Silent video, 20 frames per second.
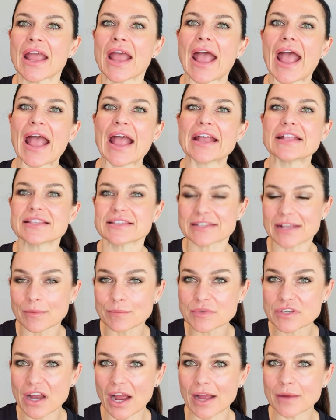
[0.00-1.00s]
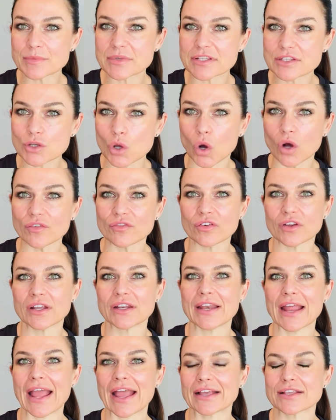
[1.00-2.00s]
and sometimes as
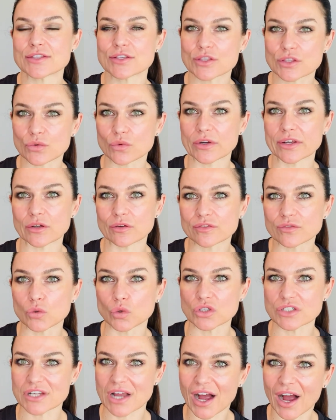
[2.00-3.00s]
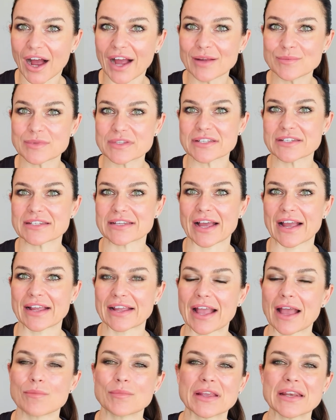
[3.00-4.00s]
often as 3 or 4 times a
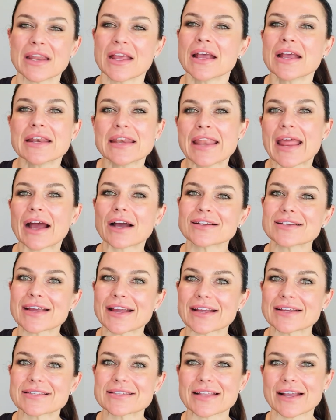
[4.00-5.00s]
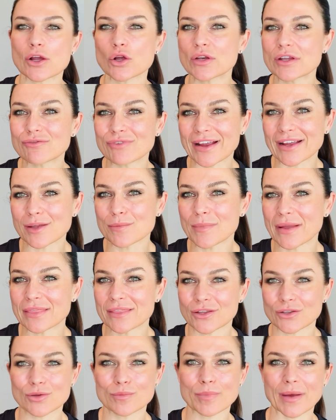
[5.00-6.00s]
day. I mean, nowadays they only recommend
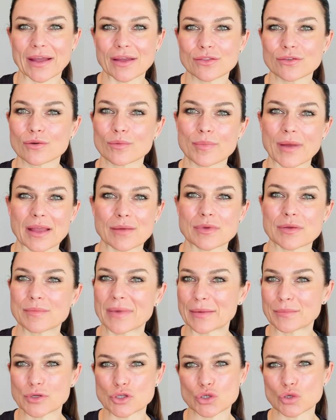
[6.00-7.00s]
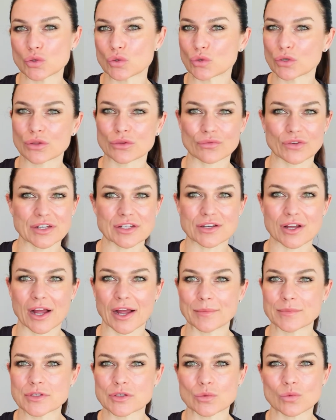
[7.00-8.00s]
that you bathe your baby maybe 2 to 3
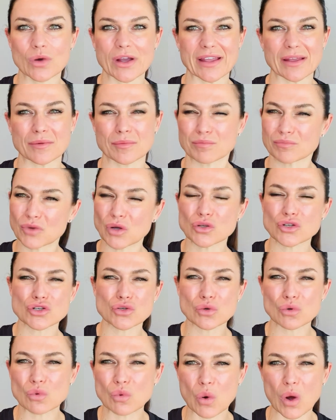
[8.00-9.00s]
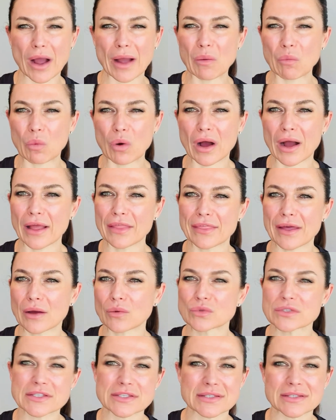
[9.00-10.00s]
times a week. I'm not sure quite why that
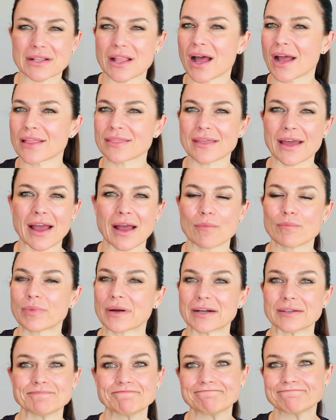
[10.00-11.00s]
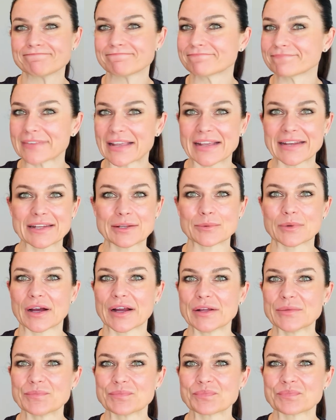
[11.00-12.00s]
was like that, but
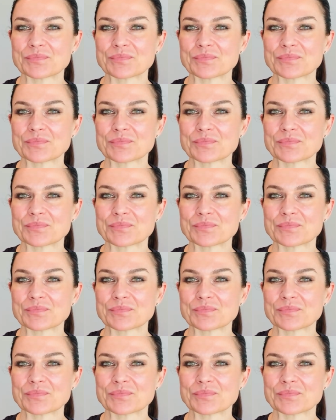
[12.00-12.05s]
anyway.